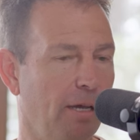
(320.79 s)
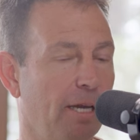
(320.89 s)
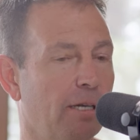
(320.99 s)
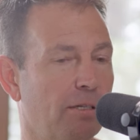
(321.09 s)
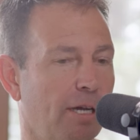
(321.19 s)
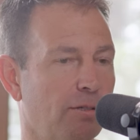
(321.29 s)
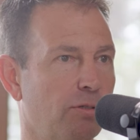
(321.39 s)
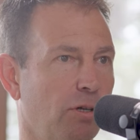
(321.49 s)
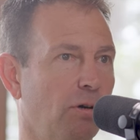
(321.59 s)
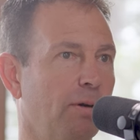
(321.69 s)
and it does
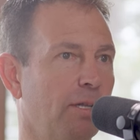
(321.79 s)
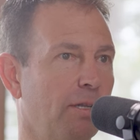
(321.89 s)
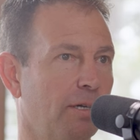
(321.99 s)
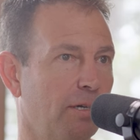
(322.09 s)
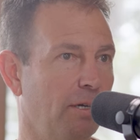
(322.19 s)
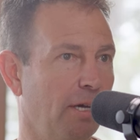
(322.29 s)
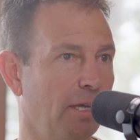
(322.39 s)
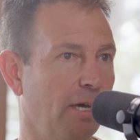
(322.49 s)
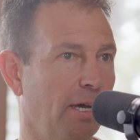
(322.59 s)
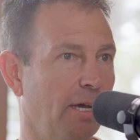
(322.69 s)
so at the
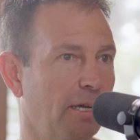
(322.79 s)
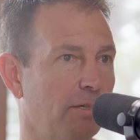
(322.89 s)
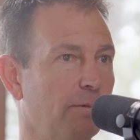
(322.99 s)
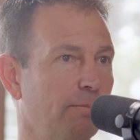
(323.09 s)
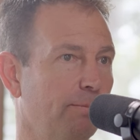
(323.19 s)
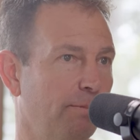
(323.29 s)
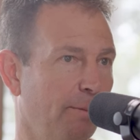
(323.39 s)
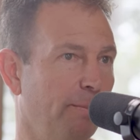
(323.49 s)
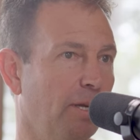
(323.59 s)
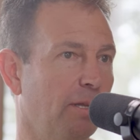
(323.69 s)
at, at
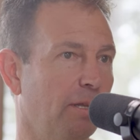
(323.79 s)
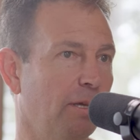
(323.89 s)
the,